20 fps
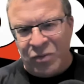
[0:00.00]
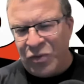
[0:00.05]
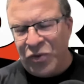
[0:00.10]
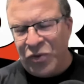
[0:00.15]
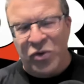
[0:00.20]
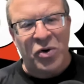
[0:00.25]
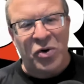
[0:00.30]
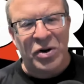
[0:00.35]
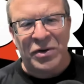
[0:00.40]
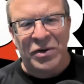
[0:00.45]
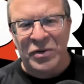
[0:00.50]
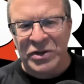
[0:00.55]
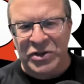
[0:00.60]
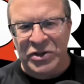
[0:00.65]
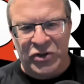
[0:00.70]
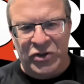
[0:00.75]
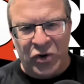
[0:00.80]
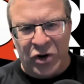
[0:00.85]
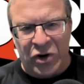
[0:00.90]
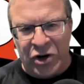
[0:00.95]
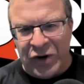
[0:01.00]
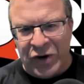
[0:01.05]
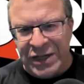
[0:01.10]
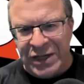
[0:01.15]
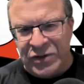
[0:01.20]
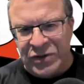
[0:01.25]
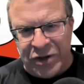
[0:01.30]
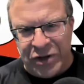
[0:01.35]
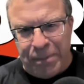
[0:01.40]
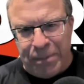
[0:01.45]
Thought it was Jordynne
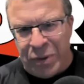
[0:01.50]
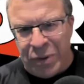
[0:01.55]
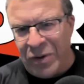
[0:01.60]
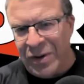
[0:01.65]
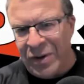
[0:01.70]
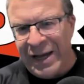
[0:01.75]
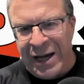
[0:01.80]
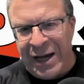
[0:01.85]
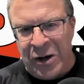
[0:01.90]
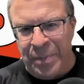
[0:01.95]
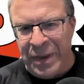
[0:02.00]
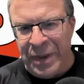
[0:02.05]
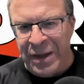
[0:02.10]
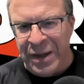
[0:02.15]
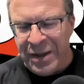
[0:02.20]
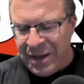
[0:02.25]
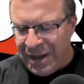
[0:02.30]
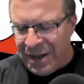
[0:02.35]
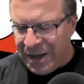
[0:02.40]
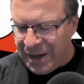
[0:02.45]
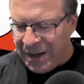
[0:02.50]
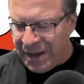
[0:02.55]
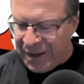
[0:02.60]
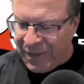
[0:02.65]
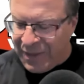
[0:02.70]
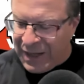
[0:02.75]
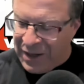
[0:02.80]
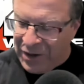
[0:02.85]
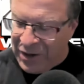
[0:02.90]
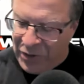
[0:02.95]
Grace was going to pull it out.
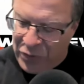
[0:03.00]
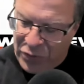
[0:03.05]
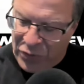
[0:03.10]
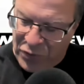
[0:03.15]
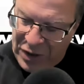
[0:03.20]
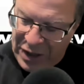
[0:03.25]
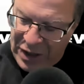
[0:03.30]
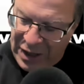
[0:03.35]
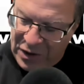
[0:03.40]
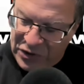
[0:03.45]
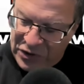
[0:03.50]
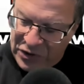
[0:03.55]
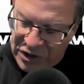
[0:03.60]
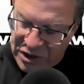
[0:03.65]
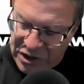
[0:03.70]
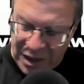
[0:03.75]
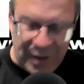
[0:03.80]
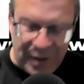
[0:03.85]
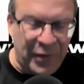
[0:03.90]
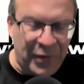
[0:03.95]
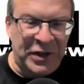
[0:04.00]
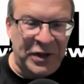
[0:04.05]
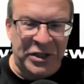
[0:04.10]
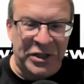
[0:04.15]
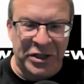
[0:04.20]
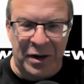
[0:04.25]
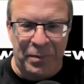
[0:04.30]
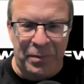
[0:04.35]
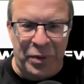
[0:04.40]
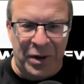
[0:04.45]
Then you think Slamovich
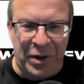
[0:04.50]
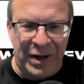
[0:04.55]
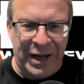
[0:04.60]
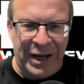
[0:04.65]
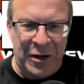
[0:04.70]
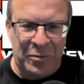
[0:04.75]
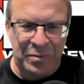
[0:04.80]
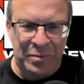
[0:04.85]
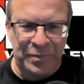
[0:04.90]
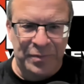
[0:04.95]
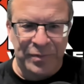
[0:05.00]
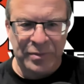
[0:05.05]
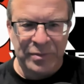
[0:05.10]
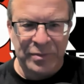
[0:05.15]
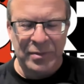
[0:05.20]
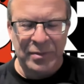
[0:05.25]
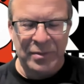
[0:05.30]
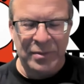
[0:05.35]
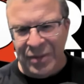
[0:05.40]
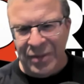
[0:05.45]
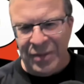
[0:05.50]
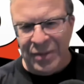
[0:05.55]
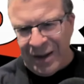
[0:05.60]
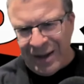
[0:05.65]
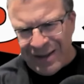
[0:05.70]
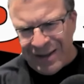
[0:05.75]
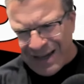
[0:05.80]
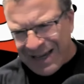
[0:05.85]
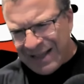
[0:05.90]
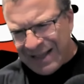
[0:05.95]
is going to pull it out,
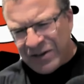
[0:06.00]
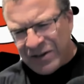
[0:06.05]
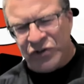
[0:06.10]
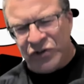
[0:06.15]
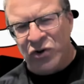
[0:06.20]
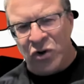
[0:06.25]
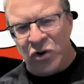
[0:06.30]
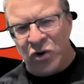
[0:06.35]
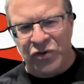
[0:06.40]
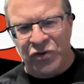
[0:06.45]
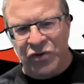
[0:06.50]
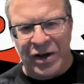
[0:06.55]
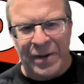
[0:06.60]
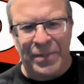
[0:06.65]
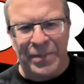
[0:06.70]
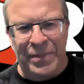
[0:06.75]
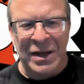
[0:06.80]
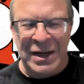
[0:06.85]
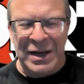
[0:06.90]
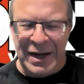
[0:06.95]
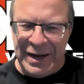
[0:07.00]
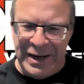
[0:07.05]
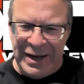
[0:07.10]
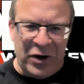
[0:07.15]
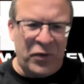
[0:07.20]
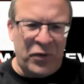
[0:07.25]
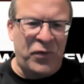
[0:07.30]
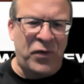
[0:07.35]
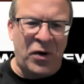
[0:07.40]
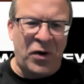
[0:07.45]
and they get the shoulders up,
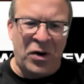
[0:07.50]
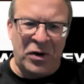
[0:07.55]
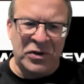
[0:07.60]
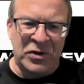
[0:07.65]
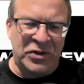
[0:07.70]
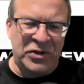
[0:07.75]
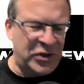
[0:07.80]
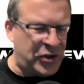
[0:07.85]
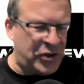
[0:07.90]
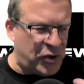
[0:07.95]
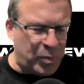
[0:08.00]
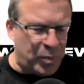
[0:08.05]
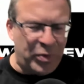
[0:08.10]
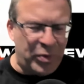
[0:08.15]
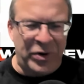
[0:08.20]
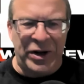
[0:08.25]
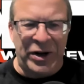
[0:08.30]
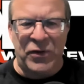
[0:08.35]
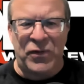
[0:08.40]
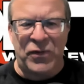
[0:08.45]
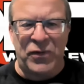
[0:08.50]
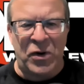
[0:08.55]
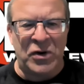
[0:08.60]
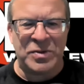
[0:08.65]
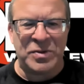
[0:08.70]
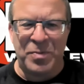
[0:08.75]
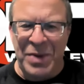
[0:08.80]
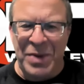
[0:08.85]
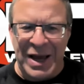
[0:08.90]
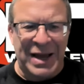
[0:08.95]
near falls, super near
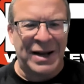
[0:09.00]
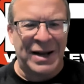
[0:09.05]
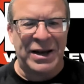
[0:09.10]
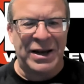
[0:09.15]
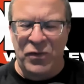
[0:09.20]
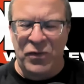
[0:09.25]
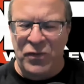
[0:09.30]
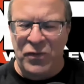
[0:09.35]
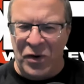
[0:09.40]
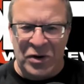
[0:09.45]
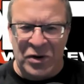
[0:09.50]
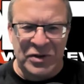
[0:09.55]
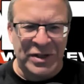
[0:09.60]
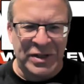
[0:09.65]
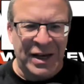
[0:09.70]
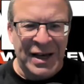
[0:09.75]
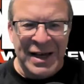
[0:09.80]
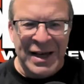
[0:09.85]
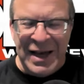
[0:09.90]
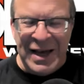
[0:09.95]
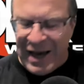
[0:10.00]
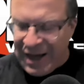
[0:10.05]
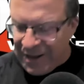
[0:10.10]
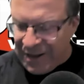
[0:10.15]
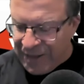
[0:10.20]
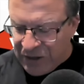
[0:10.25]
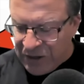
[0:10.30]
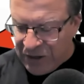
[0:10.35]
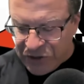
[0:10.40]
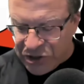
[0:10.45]
falls, mega near falls,
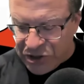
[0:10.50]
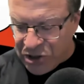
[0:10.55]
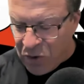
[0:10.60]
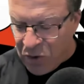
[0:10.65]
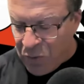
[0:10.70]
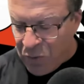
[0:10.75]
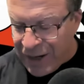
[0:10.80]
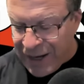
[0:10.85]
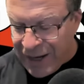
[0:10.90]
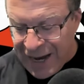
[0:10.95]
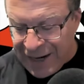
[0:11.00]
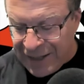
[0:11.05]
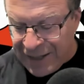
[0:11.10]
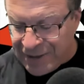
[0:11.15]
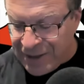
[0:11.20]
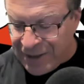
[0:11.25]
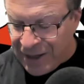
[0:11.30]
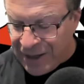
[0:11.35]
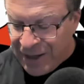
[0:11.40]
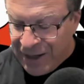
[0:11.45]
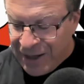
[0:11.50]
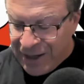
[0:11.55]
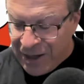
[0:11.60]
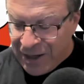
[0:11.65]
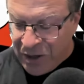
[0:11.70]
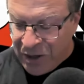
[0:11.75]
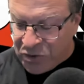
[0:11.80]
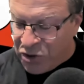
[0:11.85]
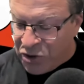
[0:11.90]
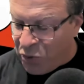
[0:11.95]
and they're just going at it, you
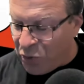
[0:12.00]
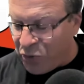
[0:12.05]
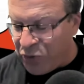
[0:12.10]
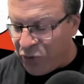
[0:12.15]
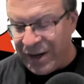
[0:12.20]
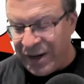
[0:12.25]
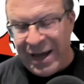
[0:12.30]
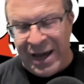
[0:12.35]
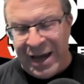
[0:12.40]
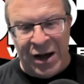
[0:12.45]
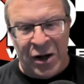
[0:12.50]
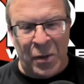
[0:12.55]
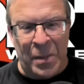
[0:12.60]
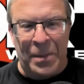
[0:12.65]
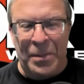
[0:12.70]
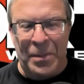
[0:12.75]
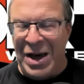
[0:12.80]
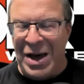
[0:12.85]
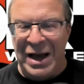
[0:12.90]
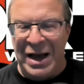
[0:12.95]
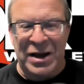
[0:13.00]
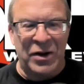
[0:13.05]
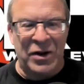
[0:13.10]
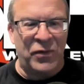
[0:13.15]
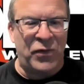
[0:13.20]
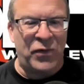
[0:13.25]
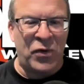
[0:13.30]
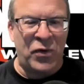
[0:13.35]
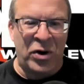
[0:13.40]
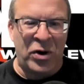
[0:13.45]
know, tooth and nail, back
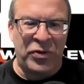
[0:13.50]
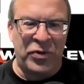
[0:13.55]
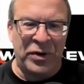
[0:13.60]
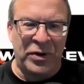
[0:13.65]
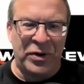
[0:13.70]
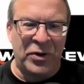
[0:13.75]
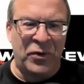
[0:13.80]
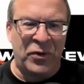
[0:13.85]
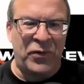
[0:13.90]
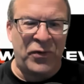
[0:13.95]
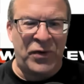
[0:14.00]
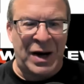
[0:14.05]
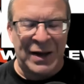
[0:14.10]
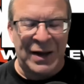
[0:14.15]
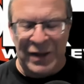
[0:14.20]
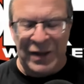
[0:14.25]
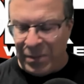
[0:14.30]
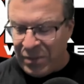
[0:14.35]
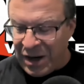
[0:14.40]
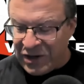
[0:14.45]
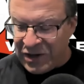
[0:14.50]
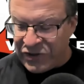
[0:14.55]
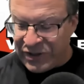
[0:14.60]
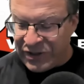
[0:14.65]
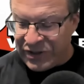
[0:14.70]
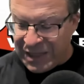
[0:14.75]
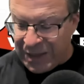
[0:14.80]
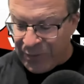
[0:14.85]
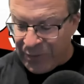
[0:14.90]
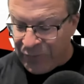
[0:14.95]
and forth, until finally Masha
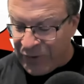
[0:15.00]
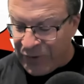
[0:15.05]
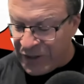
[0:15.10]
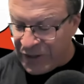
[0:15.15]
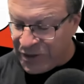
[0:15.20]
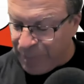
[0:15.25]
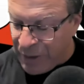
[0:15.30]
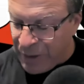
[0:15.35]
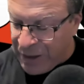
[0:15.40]
Slamovich,